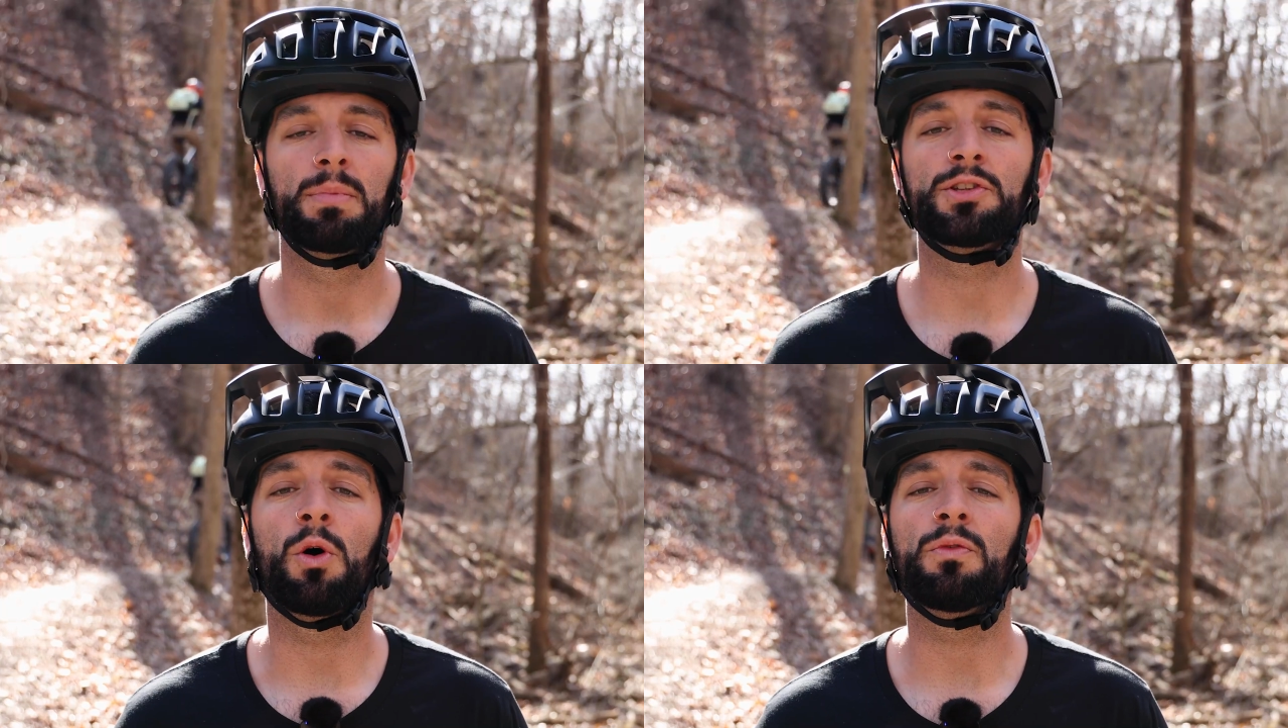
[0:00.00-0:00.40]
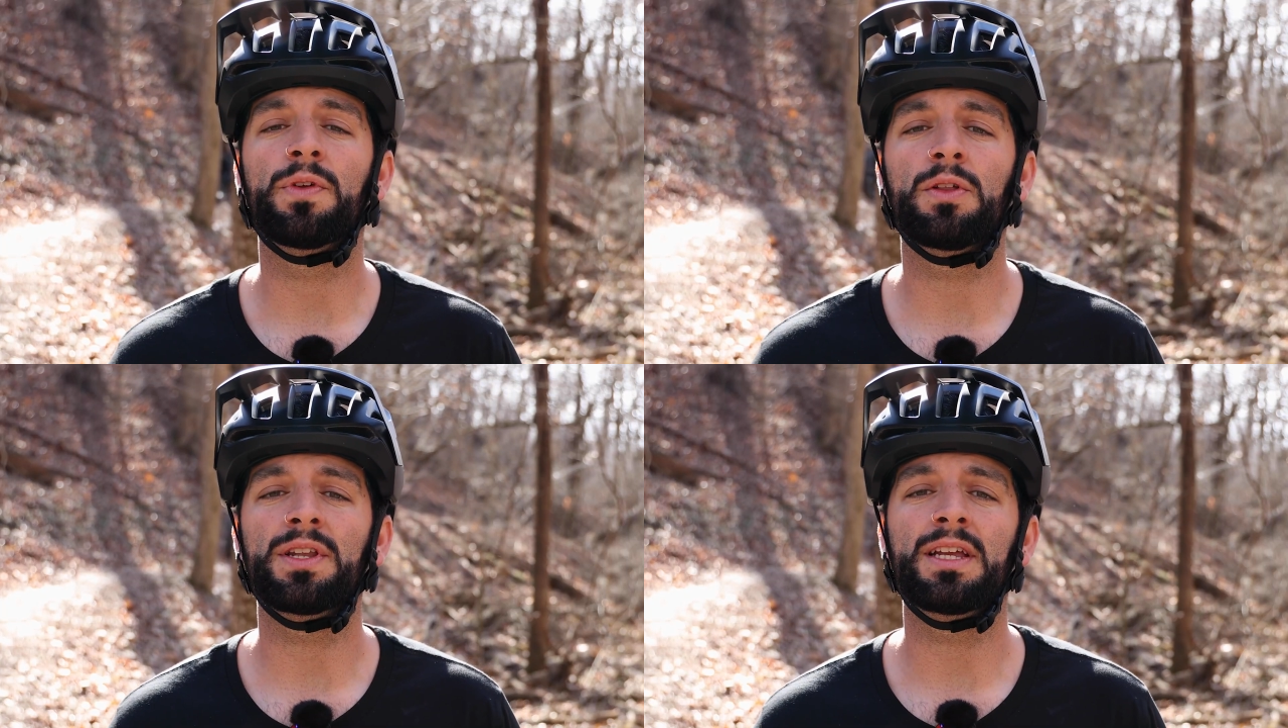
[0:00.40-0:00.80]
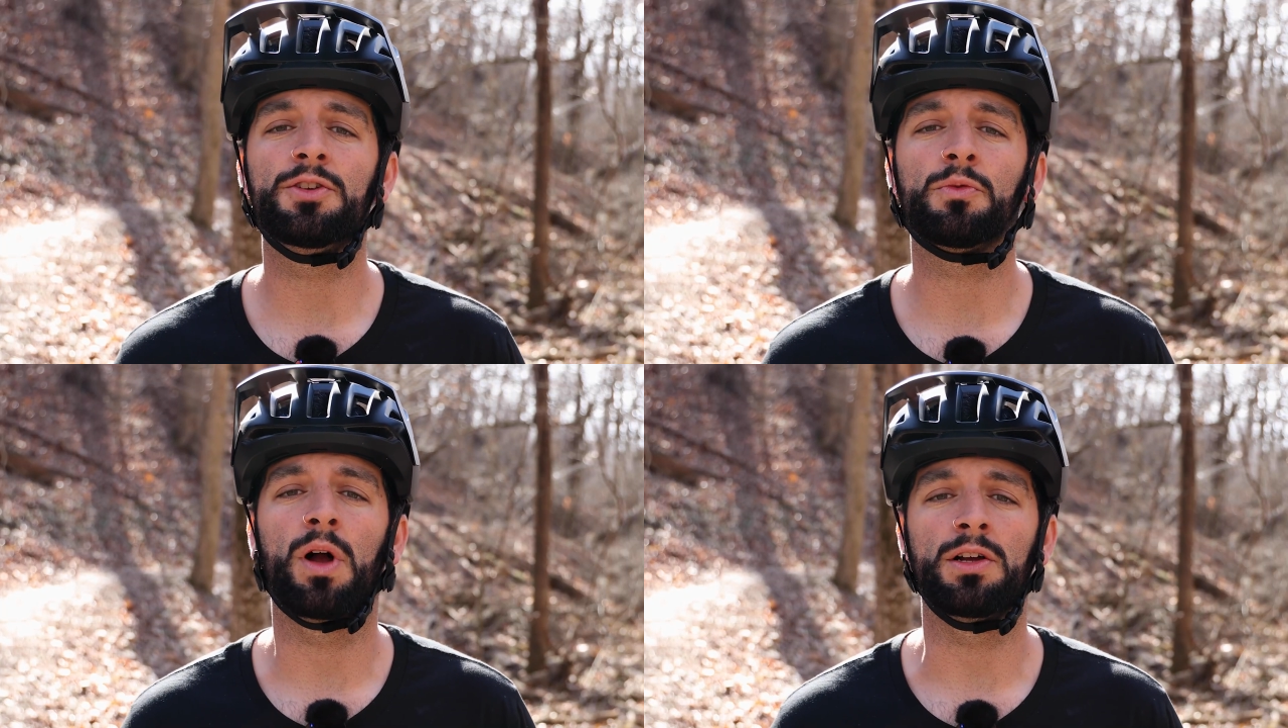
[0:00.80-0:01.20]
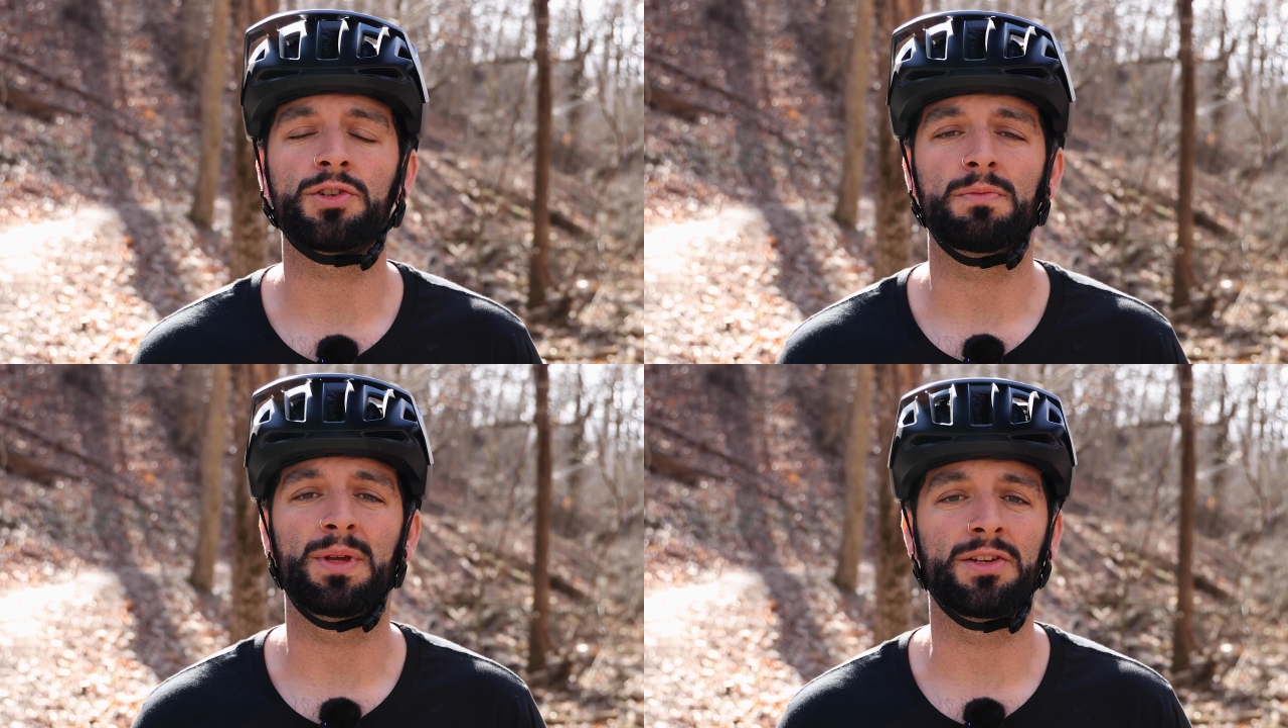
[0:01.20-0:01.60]
But don't feel the need to
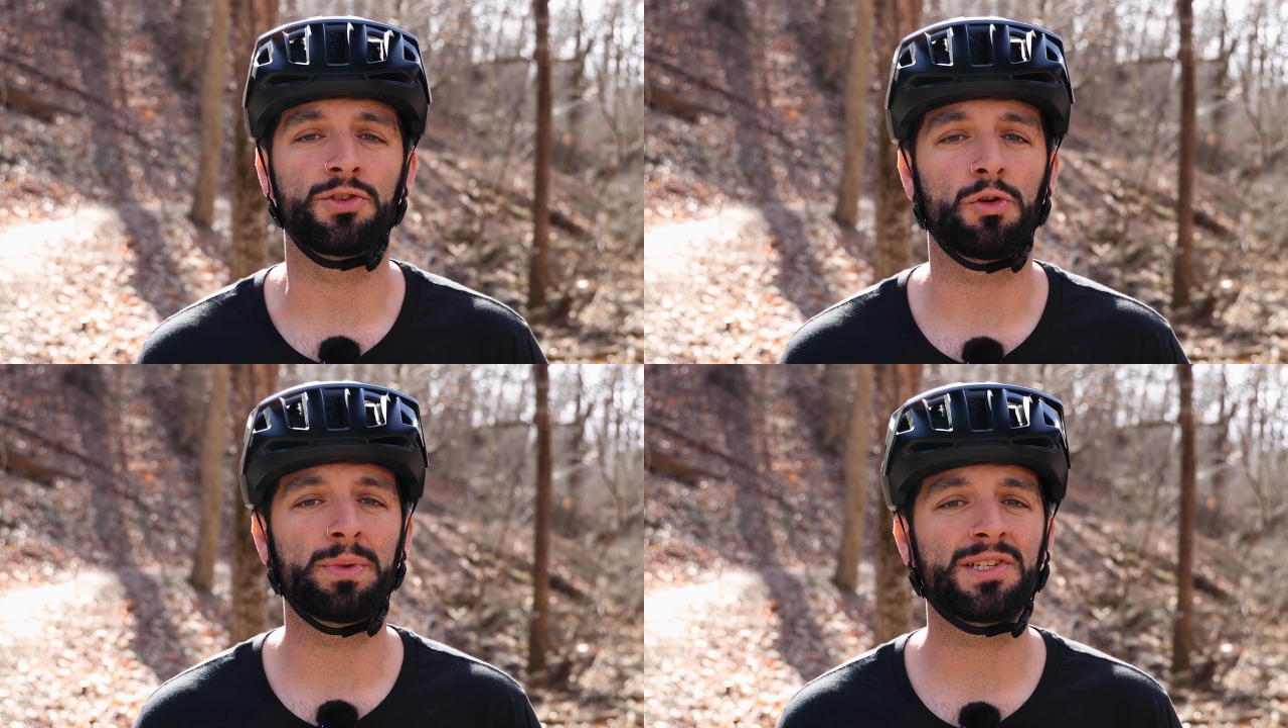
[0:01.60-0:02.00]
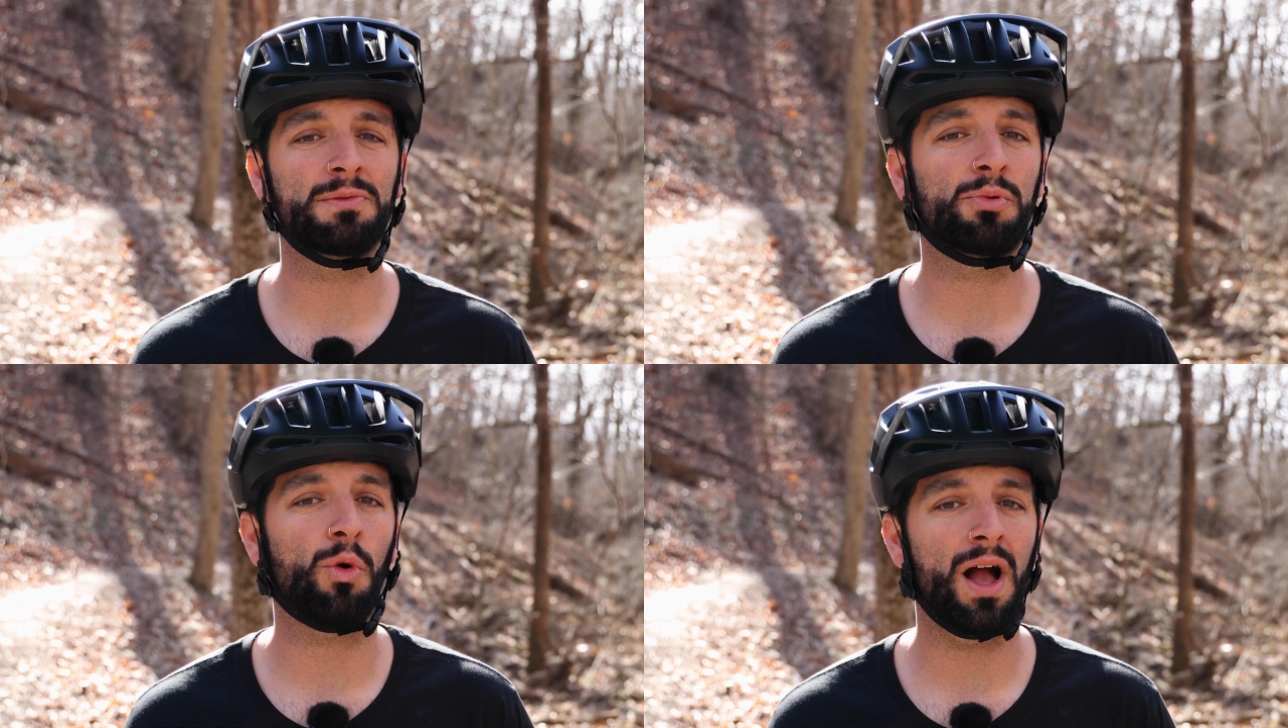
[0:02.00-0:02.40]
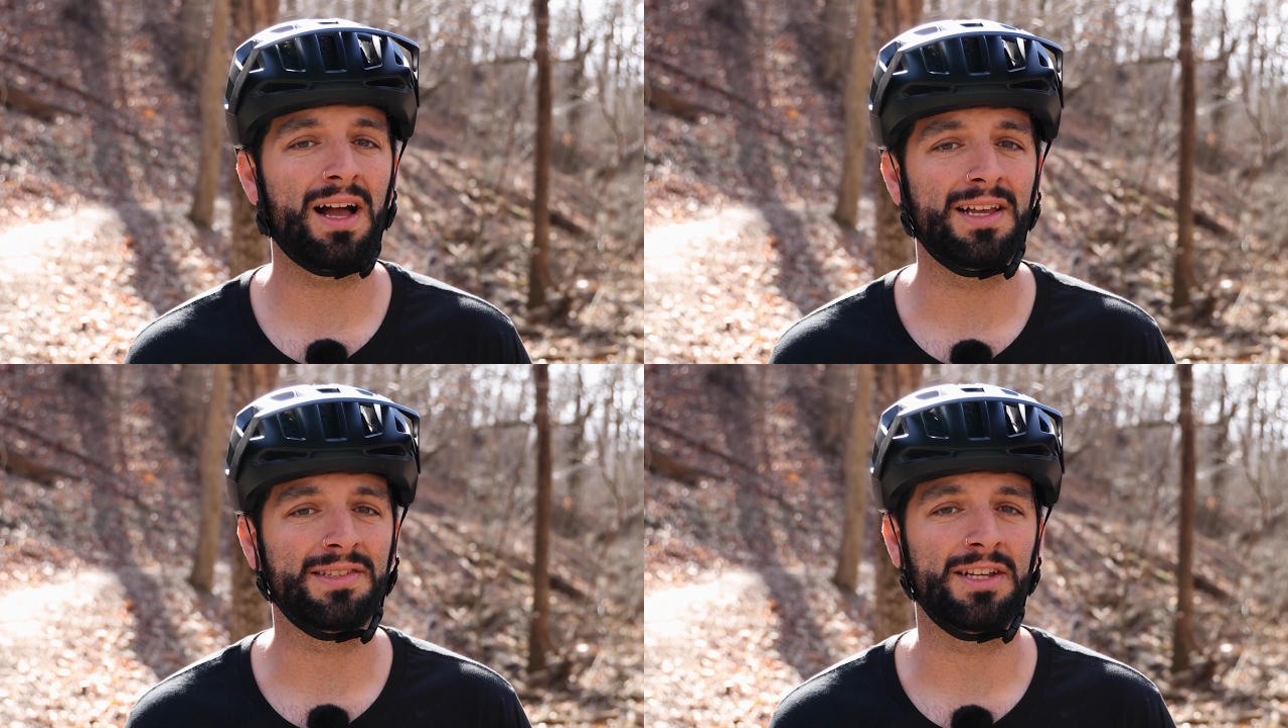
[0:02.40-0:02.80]
rush, because you'll be surprised